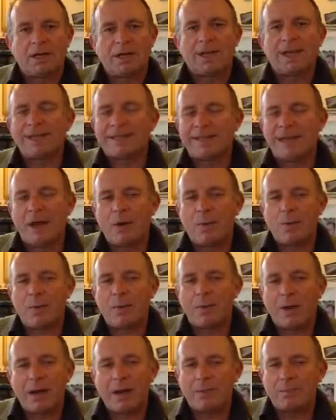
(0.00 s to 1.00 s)
That's how we
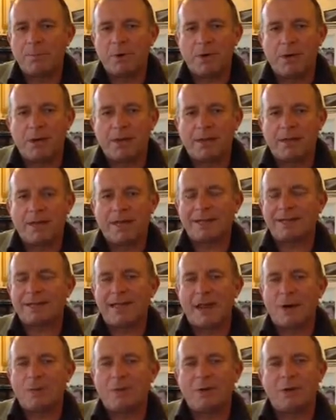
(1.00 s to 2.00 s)
make money. That's
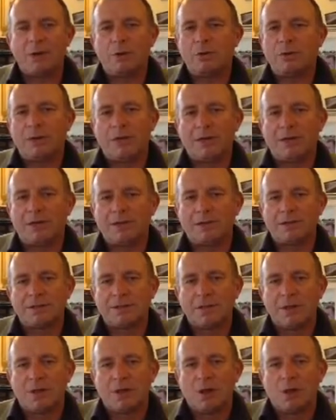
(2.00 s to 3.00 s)
how we do things.
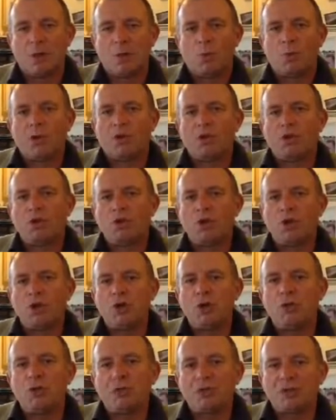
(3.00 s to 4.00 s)
We can
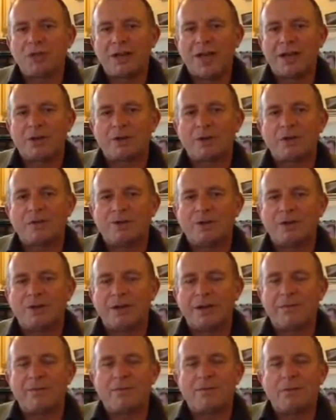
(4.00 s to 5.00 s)
use channels for
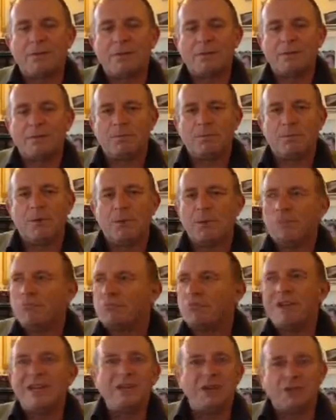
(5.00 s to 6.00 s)
different
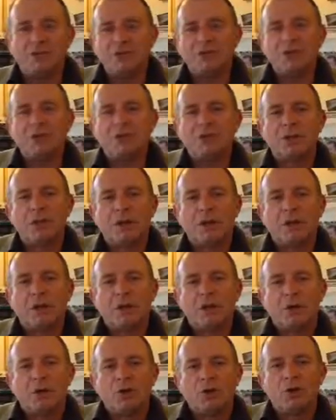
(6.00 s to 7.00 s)
reasons.
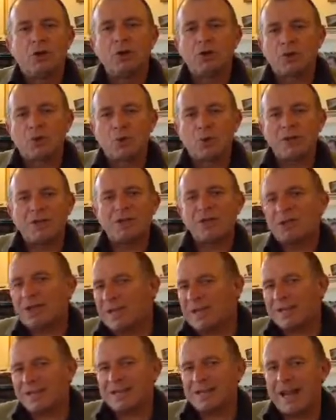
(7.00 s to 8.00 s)
Use Twitter to
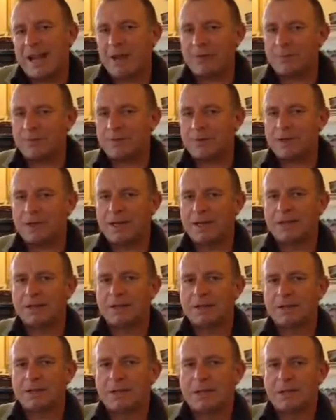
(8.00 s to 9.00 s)
listen out for
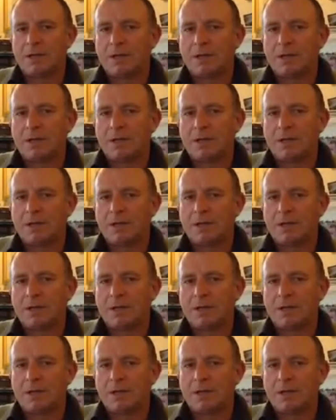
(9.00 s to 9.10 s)
things.